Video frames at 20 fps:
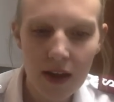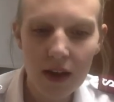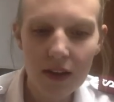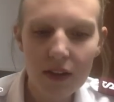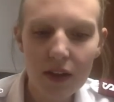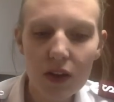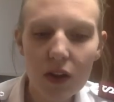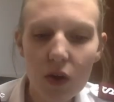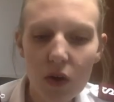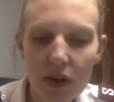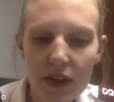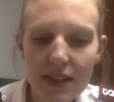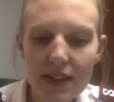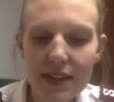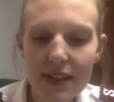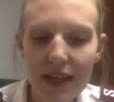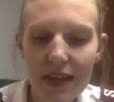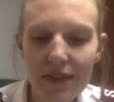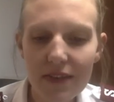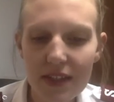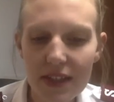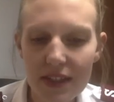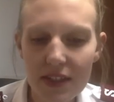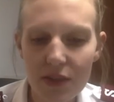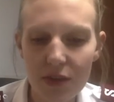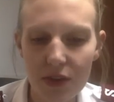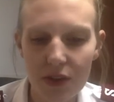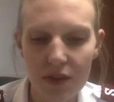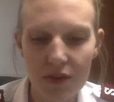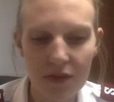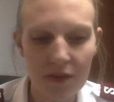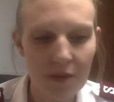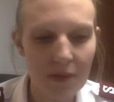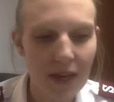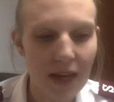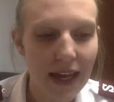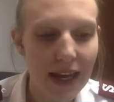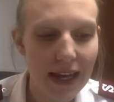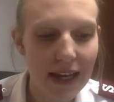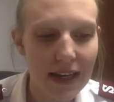The Lord saved Israel from the
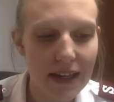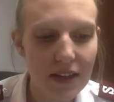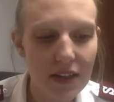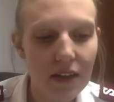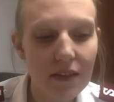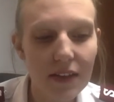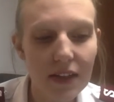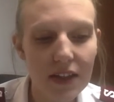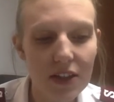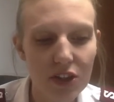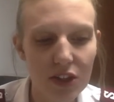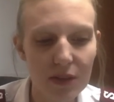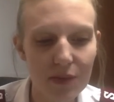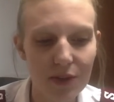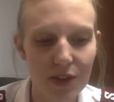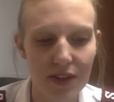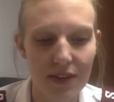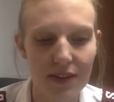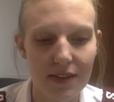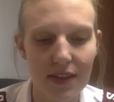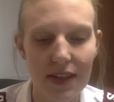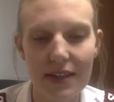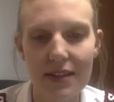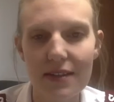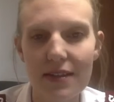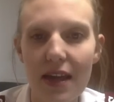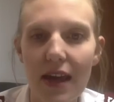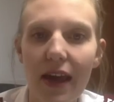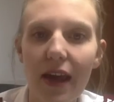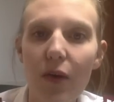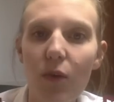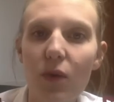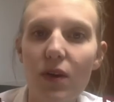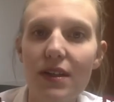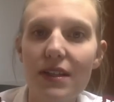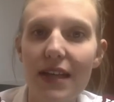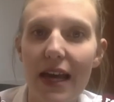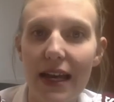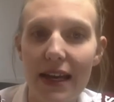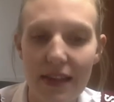hand of the Egyptians as they were
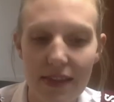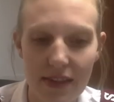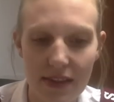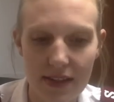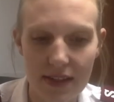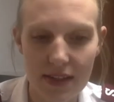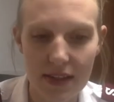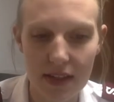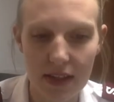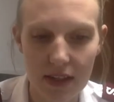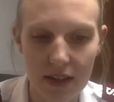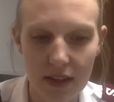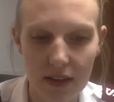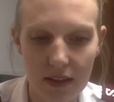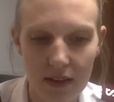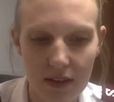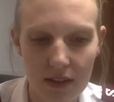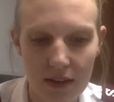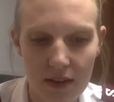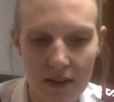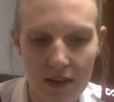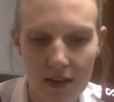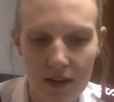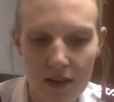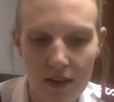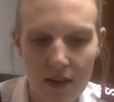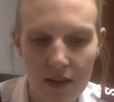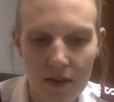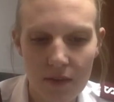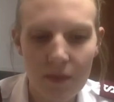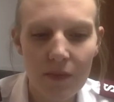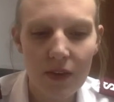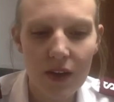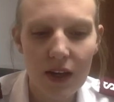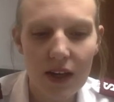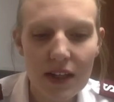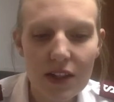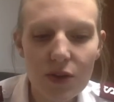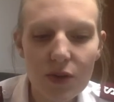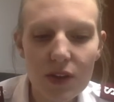dead in the sea.
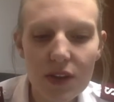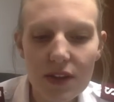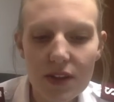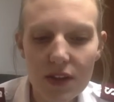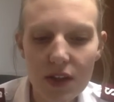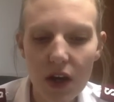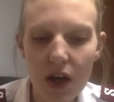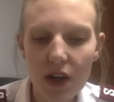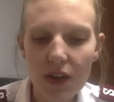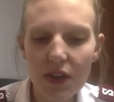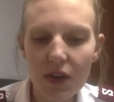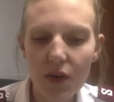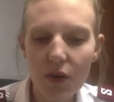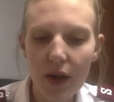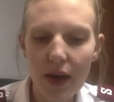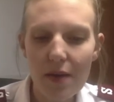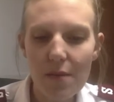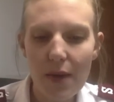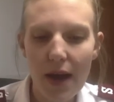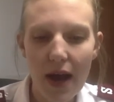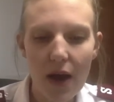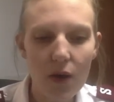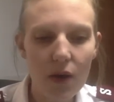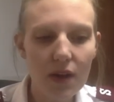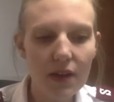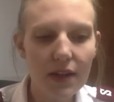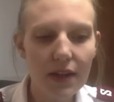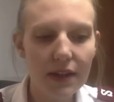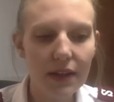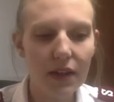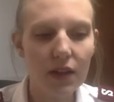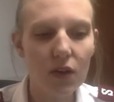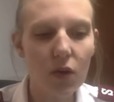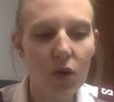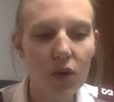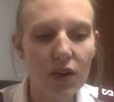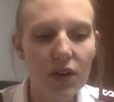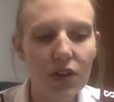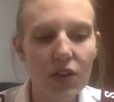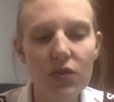Israel saw the great power that the
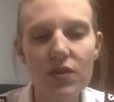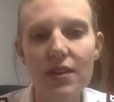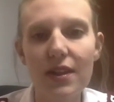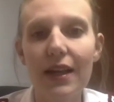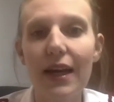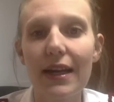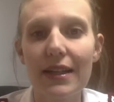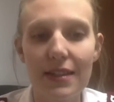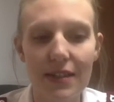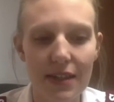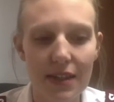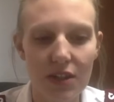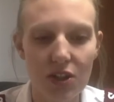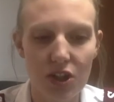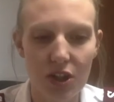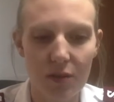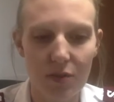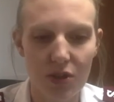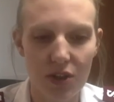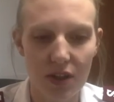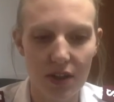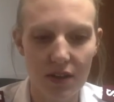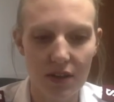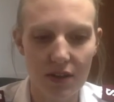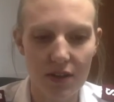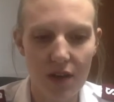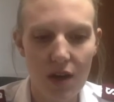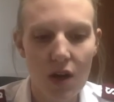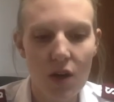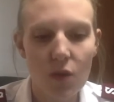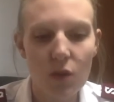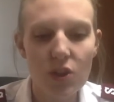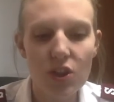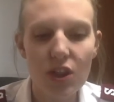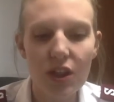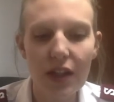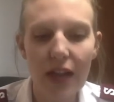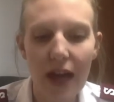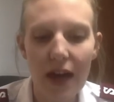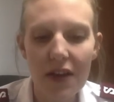Lord used against the Egyptians, which
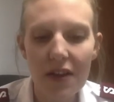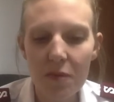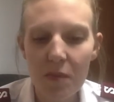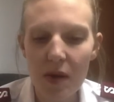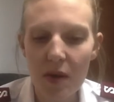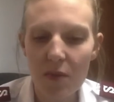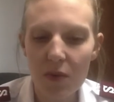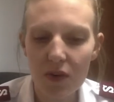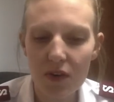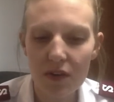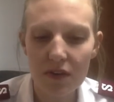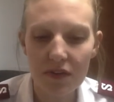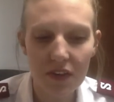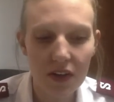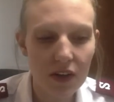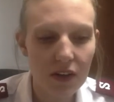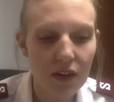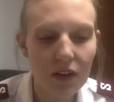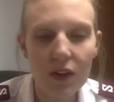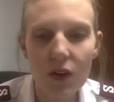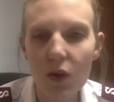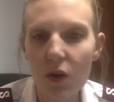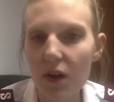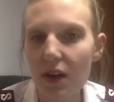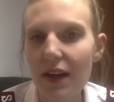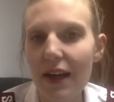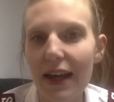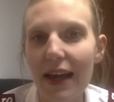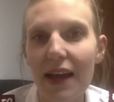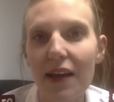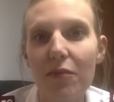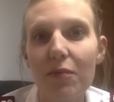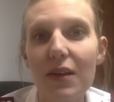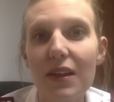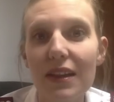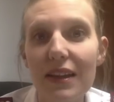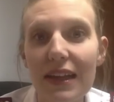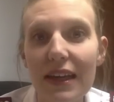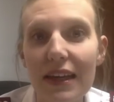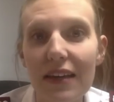allowed the people to fear the Lord and
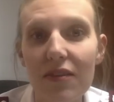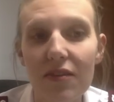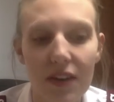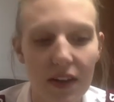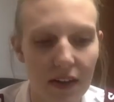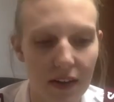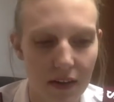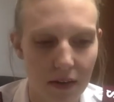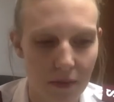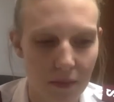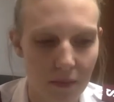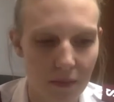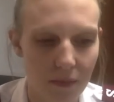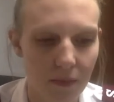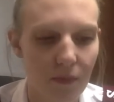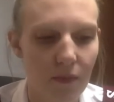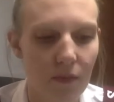believe in him.